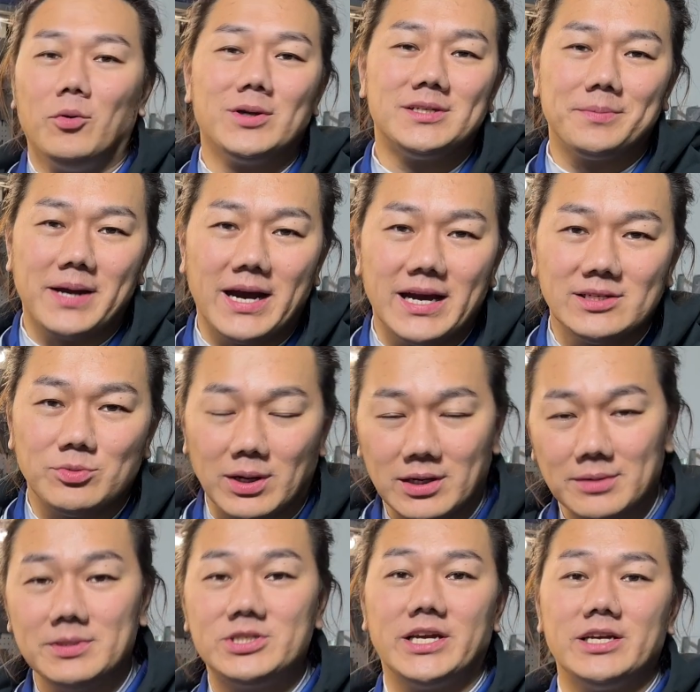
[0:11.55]
What's up guys,
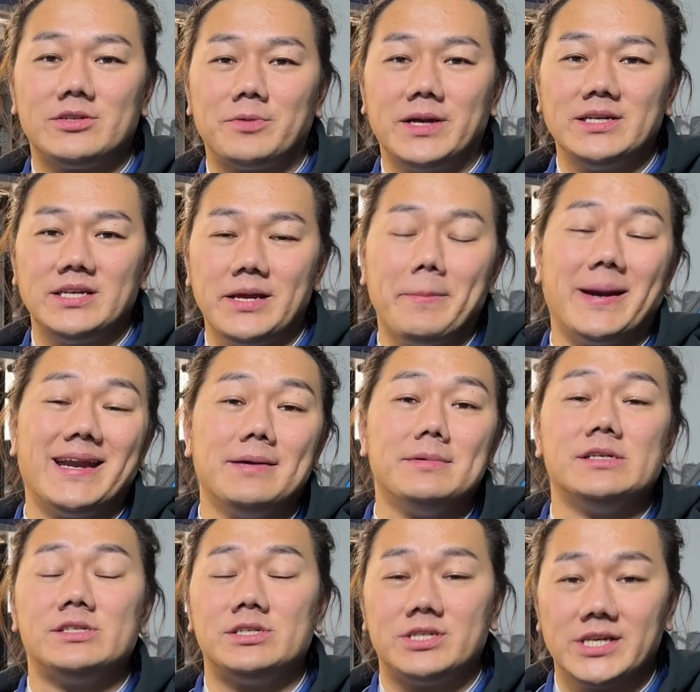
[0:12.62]
welcome to J S Racing. My name
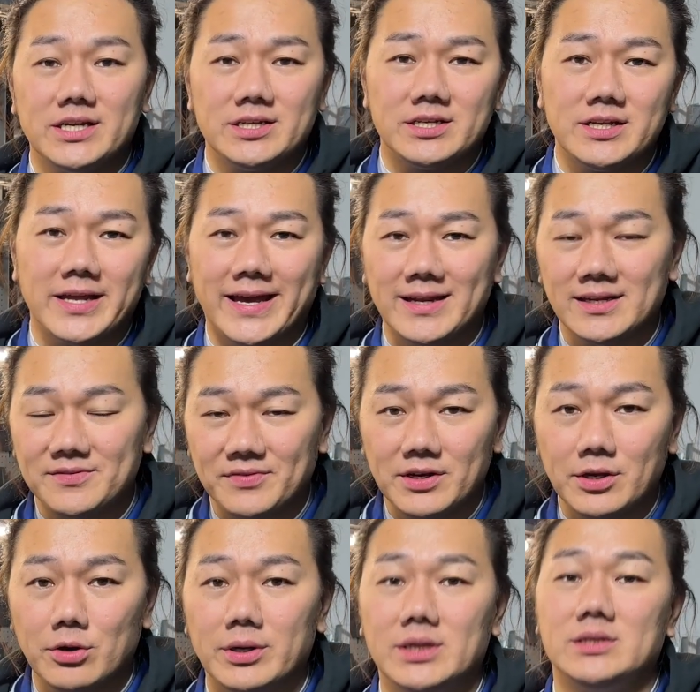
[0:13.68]
is Jason and this
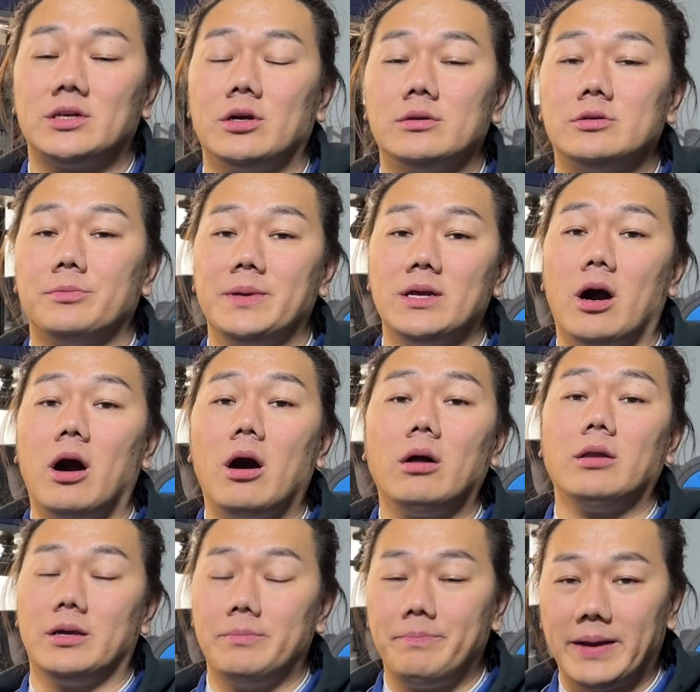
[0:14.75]
video is going to be
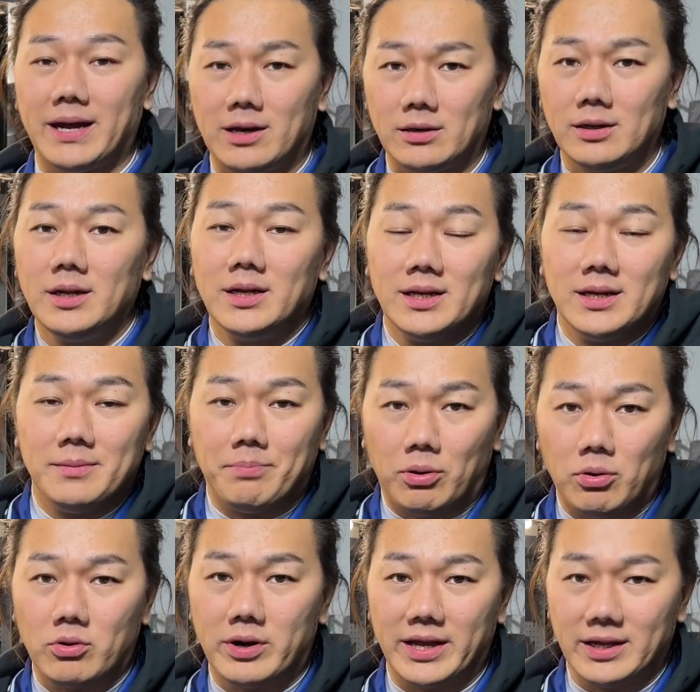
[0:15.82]
all about
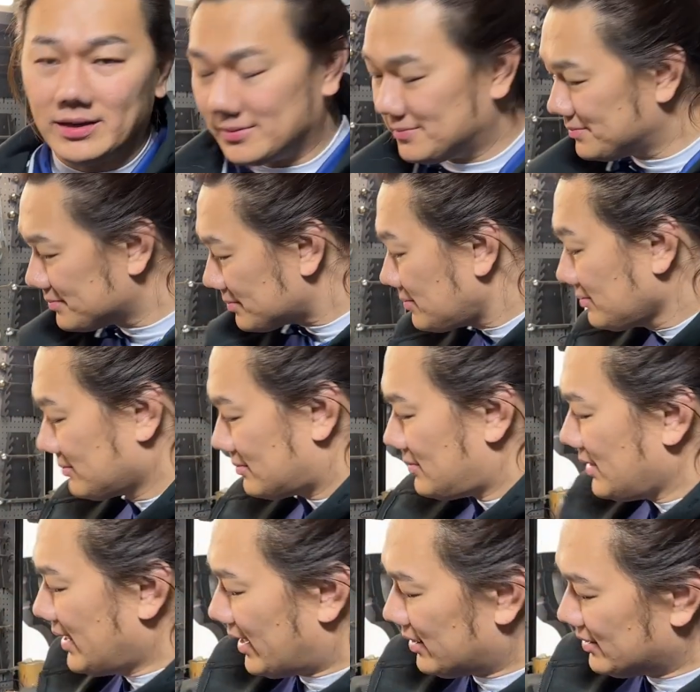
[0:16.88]
porting.
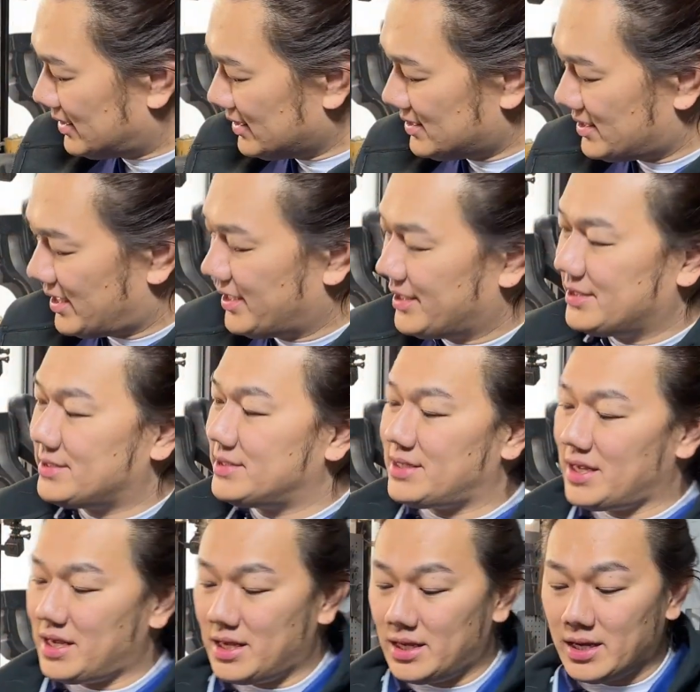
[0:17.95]
Now this is
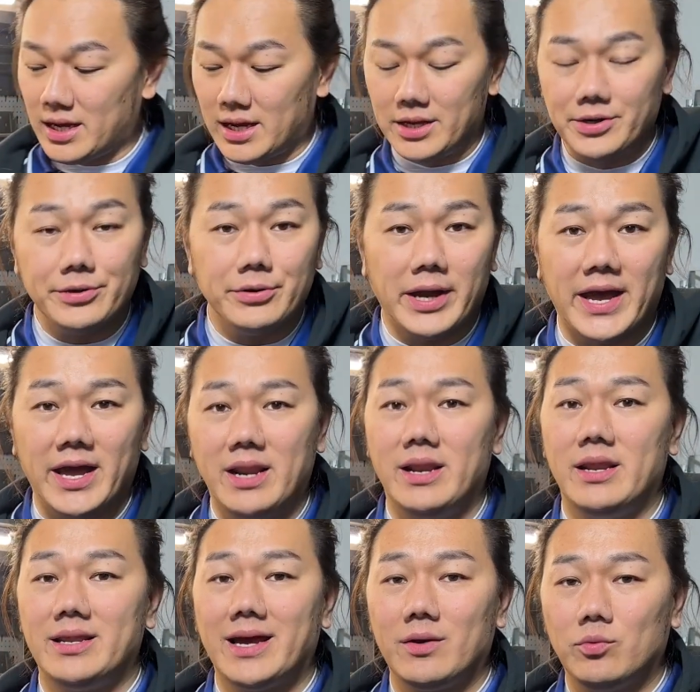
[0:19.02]
the uh, new head
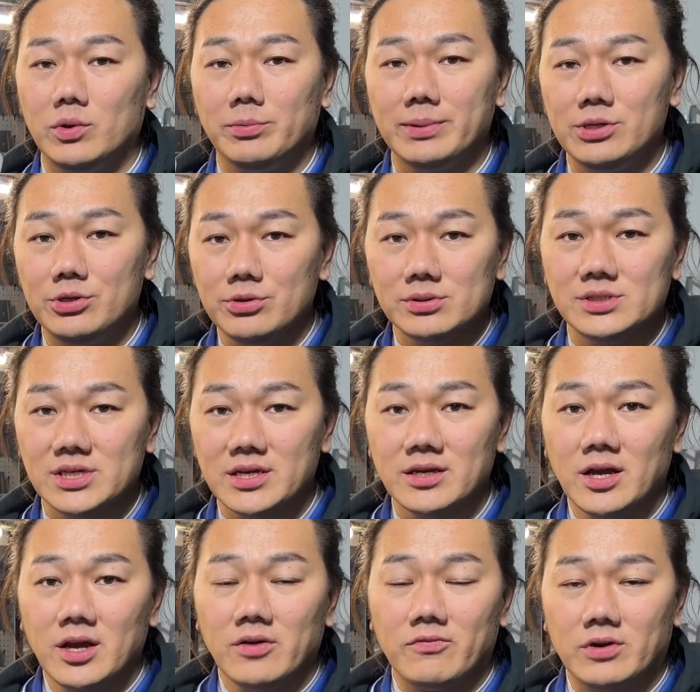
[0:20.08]
that we'll be using
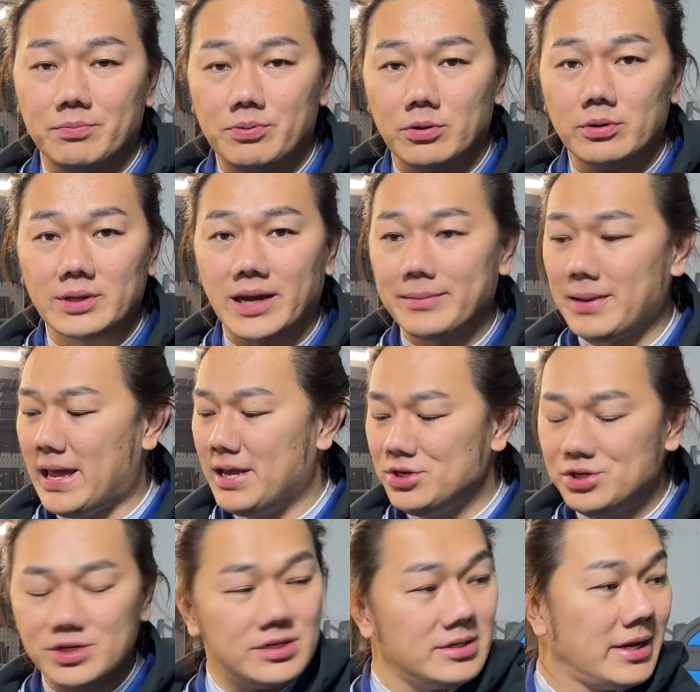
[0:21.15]
for the prototype
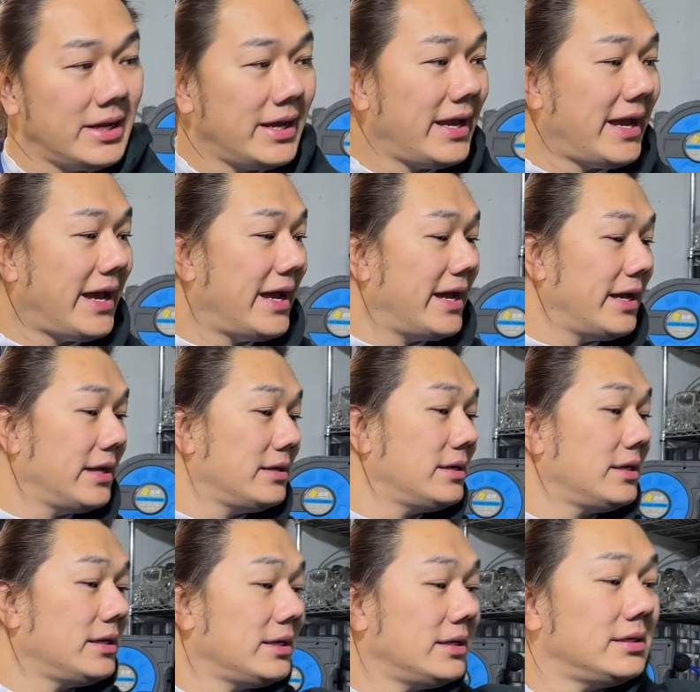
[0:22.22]
engine, and
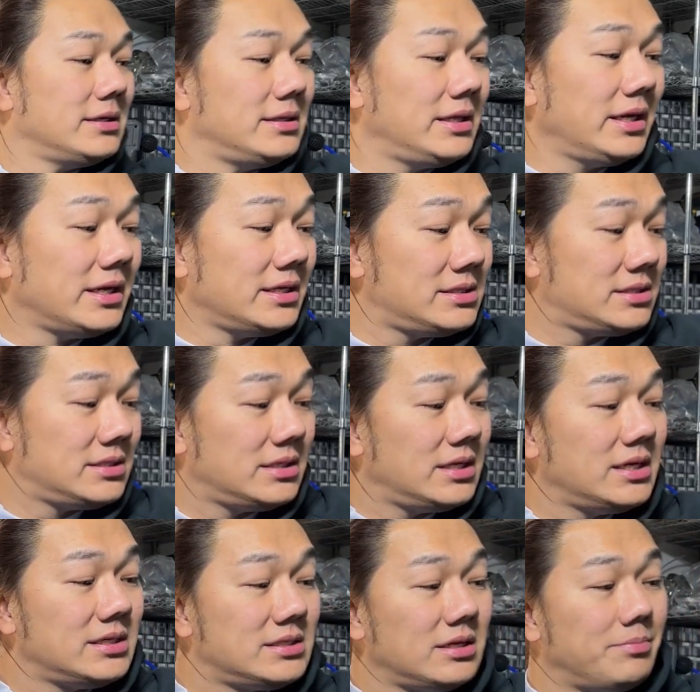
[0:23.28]
this
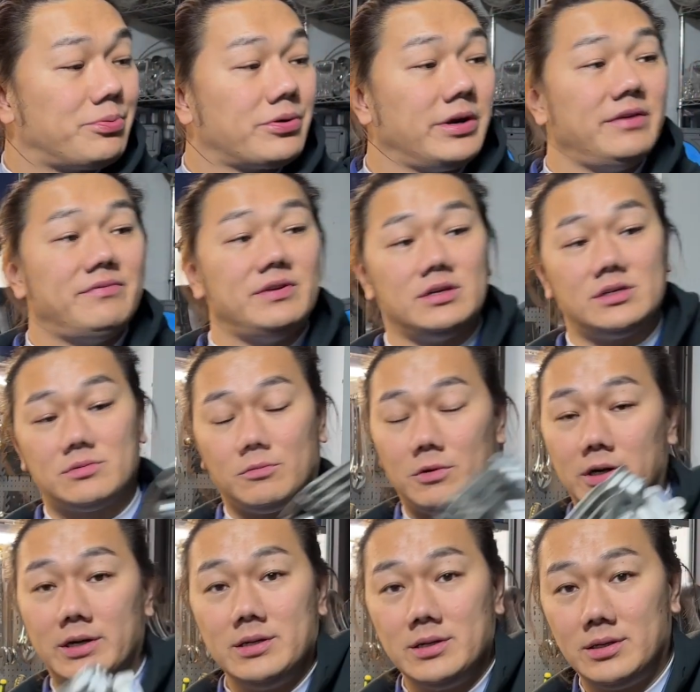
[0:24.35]
is the previous
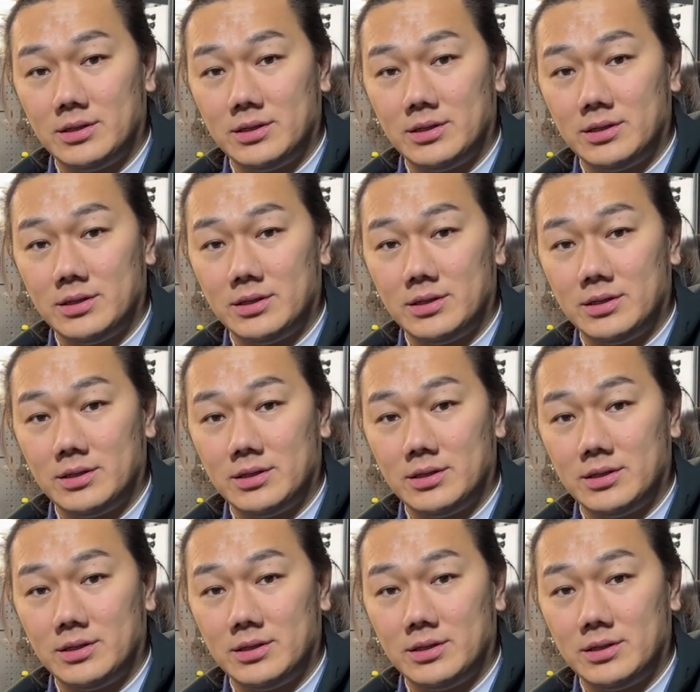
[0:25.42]
one.